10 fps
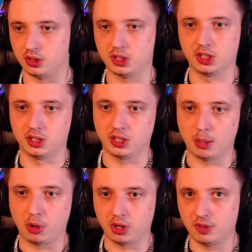
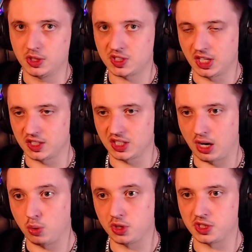Uploading videos takes
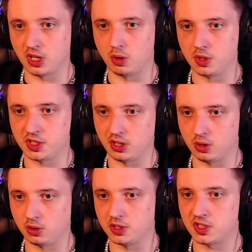hours and hours and
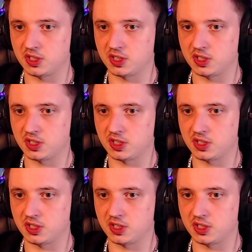hours.